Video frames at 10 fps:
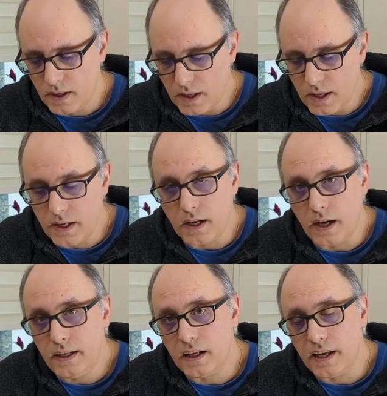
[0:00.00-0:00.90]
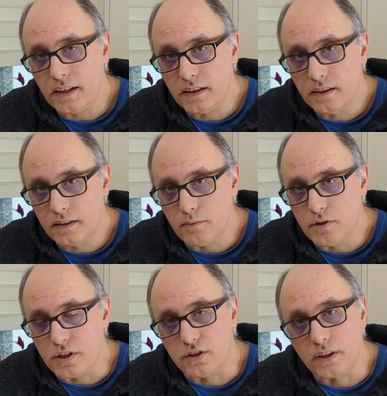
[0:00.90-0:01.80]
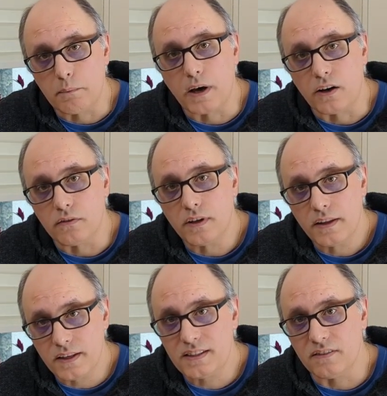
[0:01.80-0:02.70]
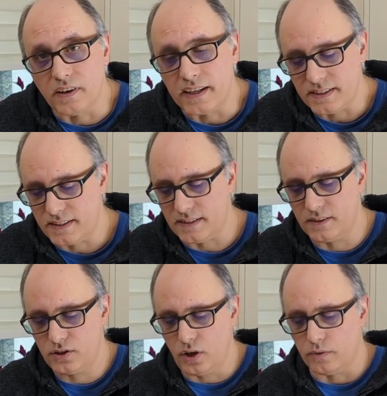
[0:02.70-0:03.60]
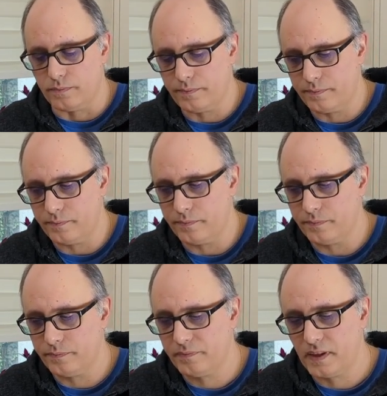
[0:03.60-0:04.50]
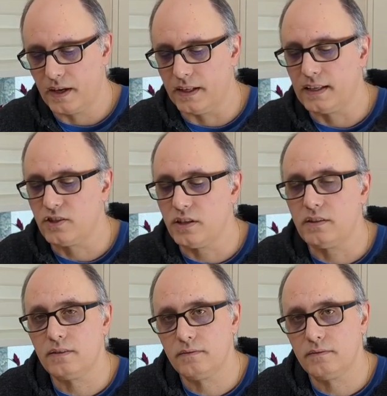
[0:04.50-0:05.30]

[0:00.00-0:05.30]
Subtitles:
And I'd like music to come out of this device. So, I touch it.